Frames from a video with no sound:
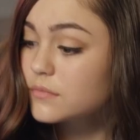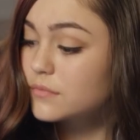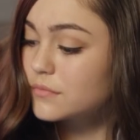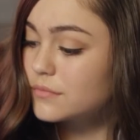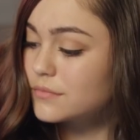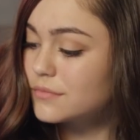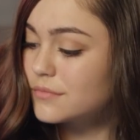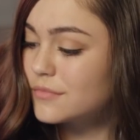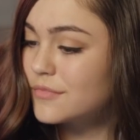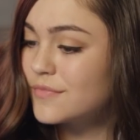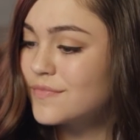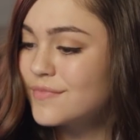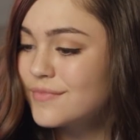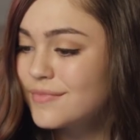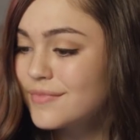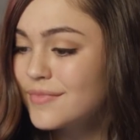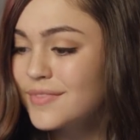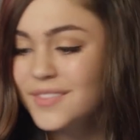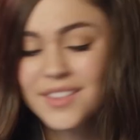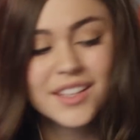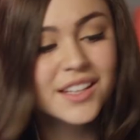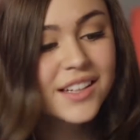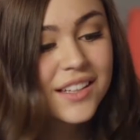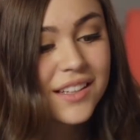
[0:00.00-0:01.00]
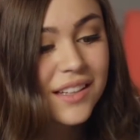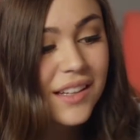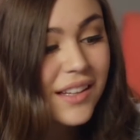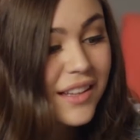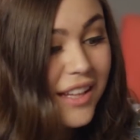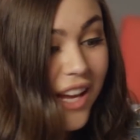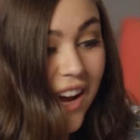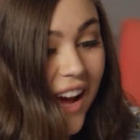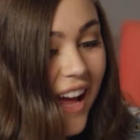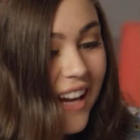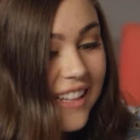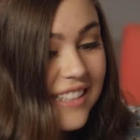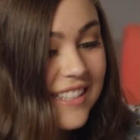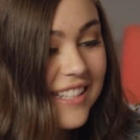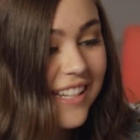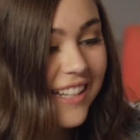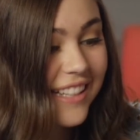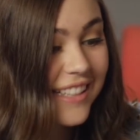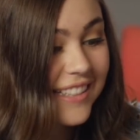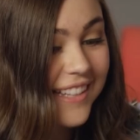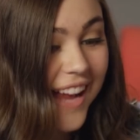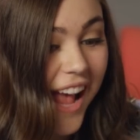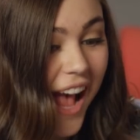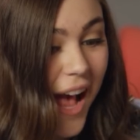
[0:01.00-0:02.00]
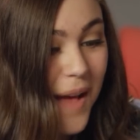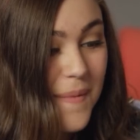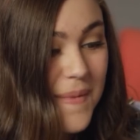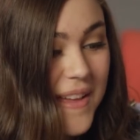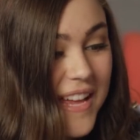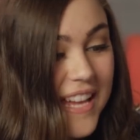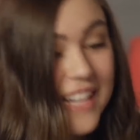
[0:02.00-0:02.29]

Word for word: Access granted. There, Addison, I'm